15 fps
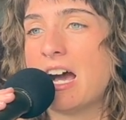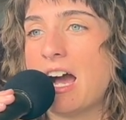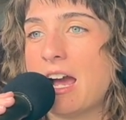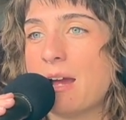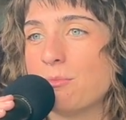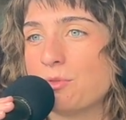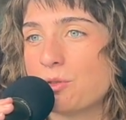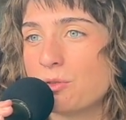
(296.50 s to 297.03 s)

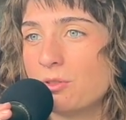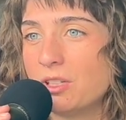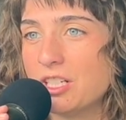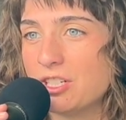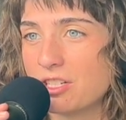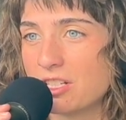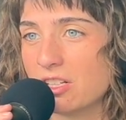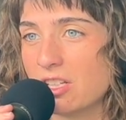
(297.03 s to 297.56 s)
I'm truly
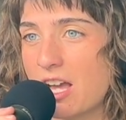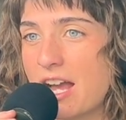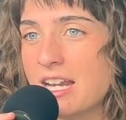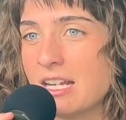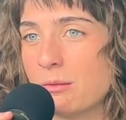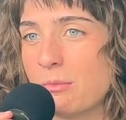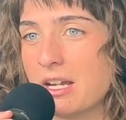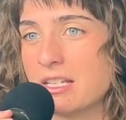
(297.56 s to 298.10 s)
just
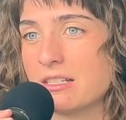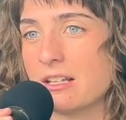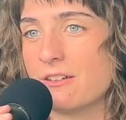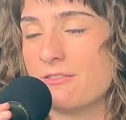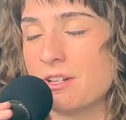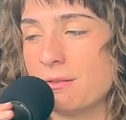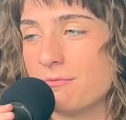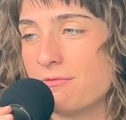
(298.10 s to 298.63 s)
aligning myself
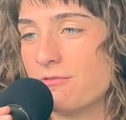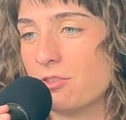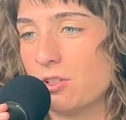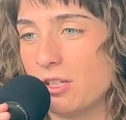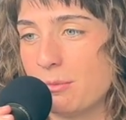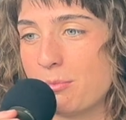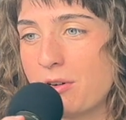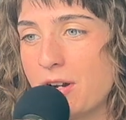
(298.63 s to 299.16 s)
and I'm
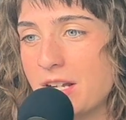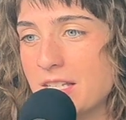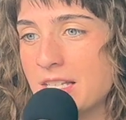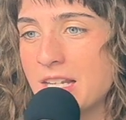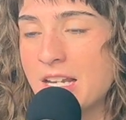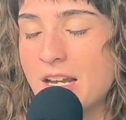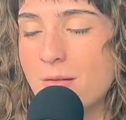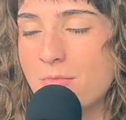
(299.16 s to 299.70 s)
fully
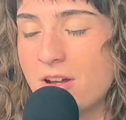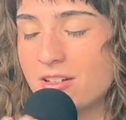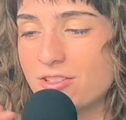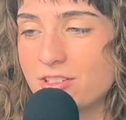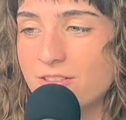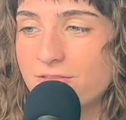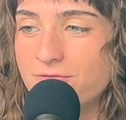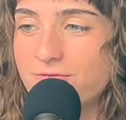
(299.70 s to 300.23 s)
present and I'm not
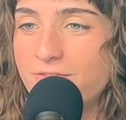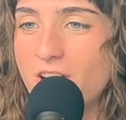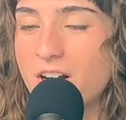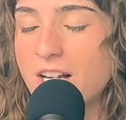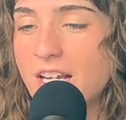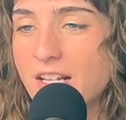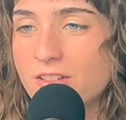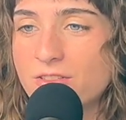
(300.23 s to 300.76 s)
just
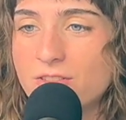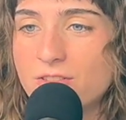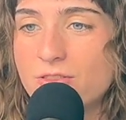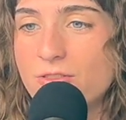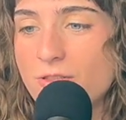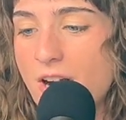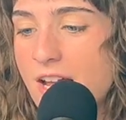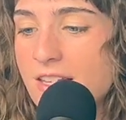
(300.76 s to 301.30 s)
fucking
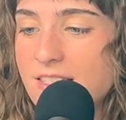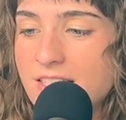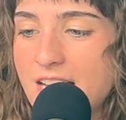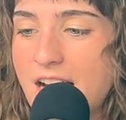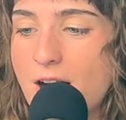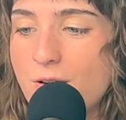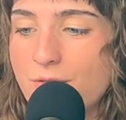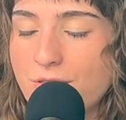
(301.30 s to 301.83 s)
stressed
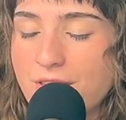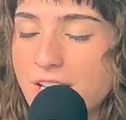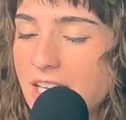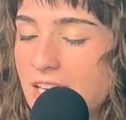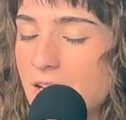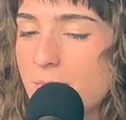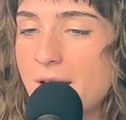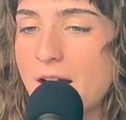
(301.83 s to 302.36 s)
out and
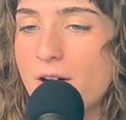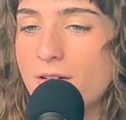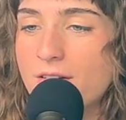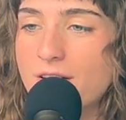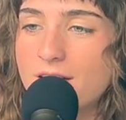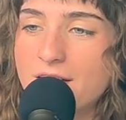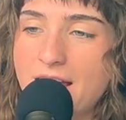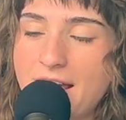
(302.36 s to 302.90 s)
thinking about
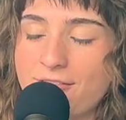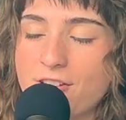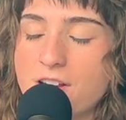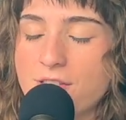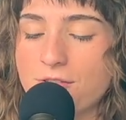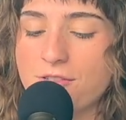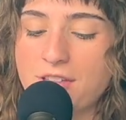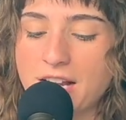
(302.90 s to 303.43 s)
every
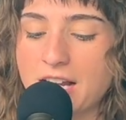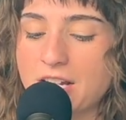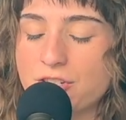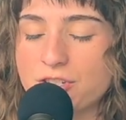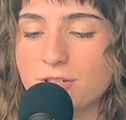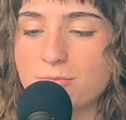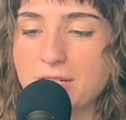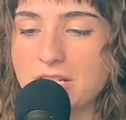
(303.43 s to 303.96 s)
other thing I
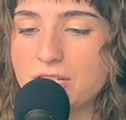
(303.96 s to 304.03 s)
should be